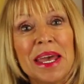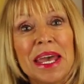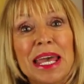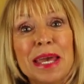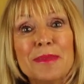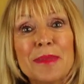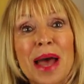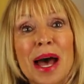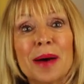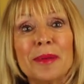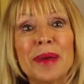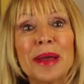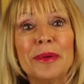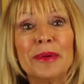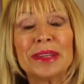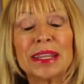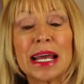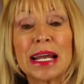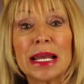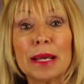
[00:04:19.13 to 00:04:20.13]
Email me
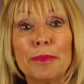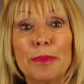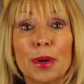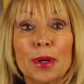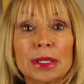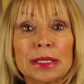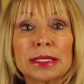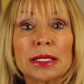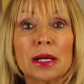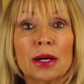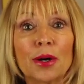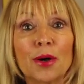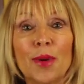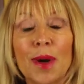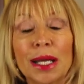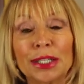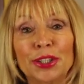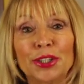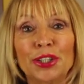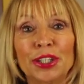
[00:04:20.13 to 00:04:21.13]
with any personal
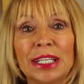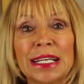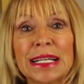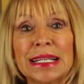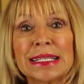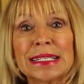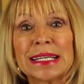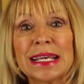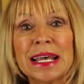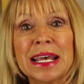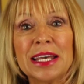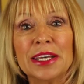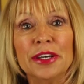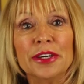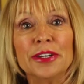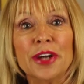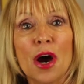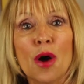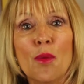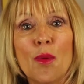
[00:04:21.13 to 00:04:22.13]
questions
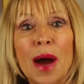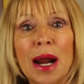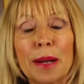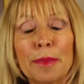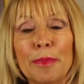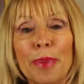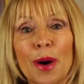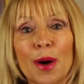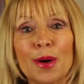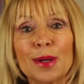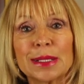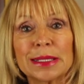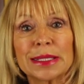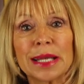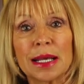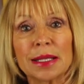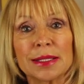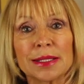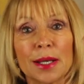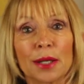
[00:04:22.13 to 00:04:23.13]
you don't want to
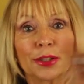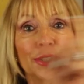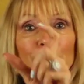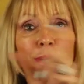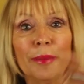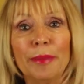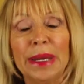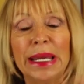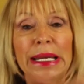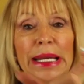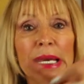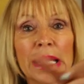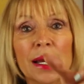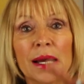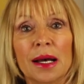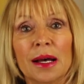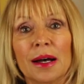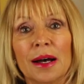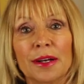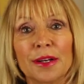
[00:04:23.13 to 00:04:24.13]
post on social
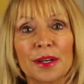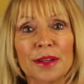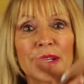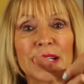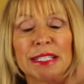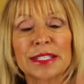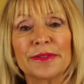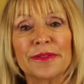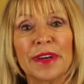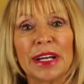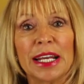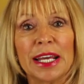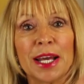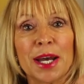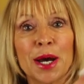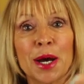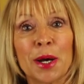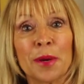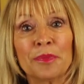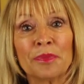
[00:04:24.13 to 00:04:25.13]
media under this
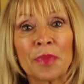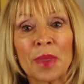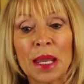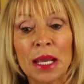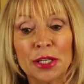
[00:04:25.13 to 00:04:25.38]
video.